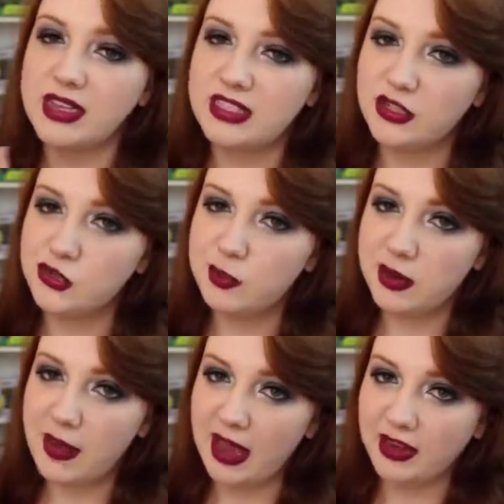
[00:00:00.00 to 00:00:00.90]
I still do
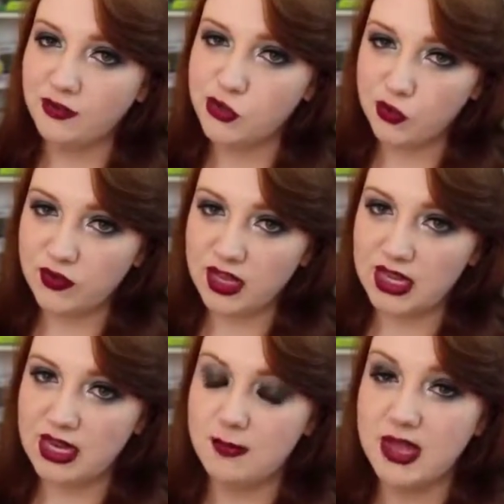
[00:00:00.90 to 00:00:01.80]
put a packet of
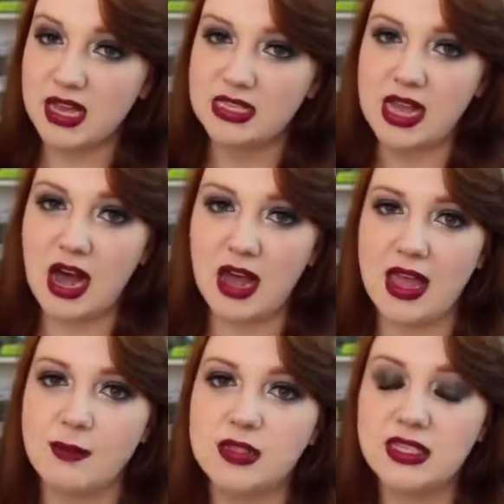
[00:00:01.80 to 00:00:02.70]
Truvia in it because I
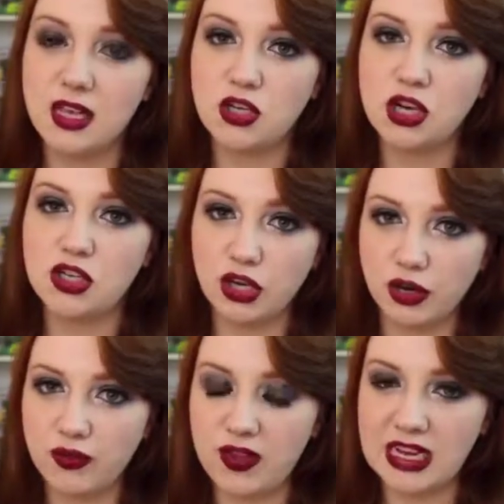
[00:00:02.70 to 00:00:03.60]
am such a
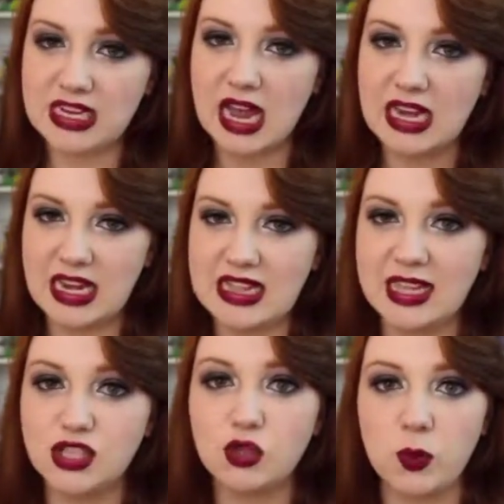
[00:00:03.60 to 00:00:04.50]
sugar fiend. I need
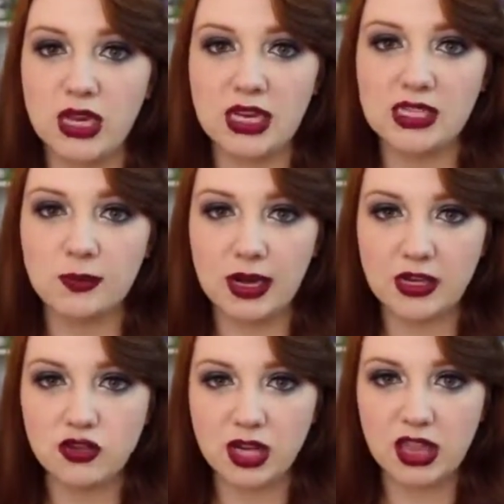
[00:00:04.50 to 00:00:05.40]
that sweetness when
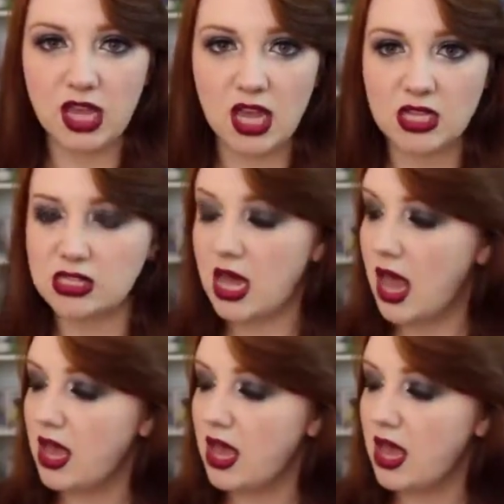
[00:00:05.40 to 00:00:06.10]
I drink things,